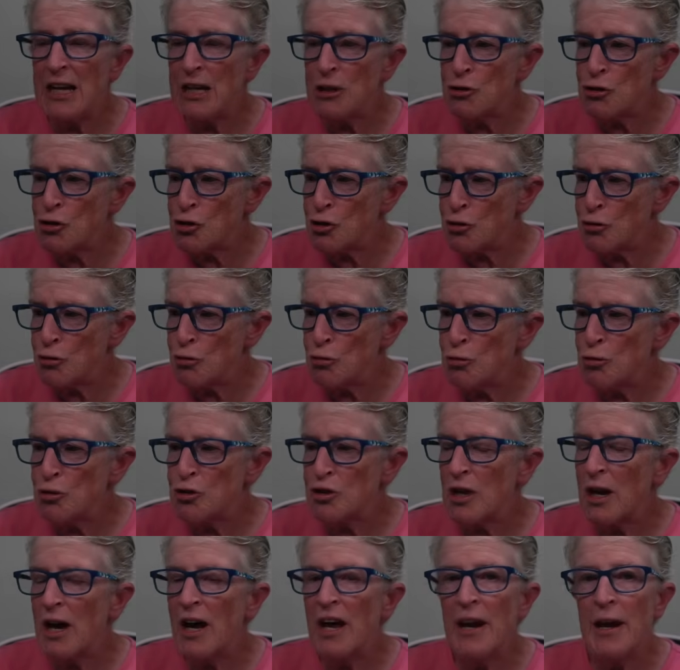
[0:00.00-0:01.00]
and
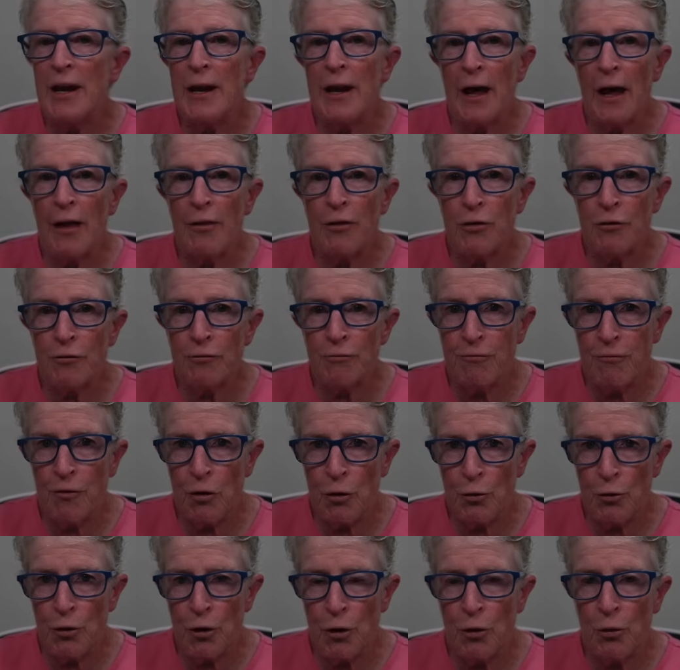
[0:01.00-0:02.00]
choose another
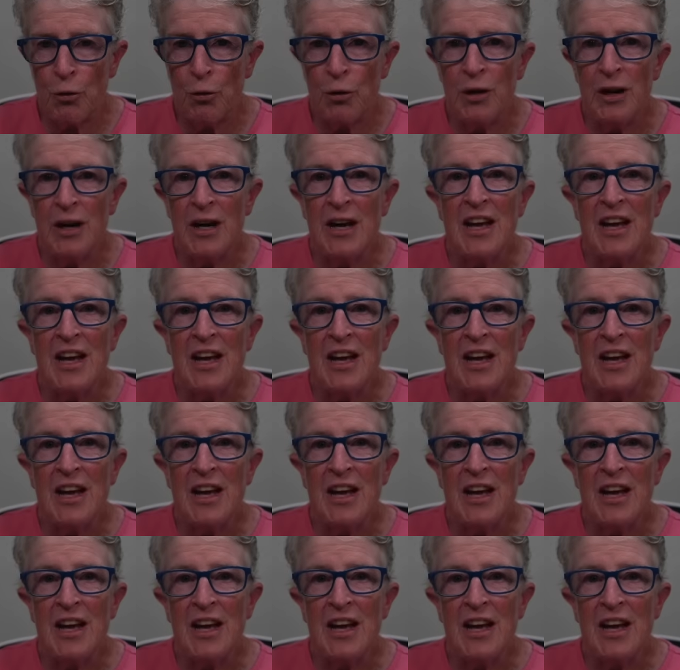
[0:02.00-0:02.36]
photo.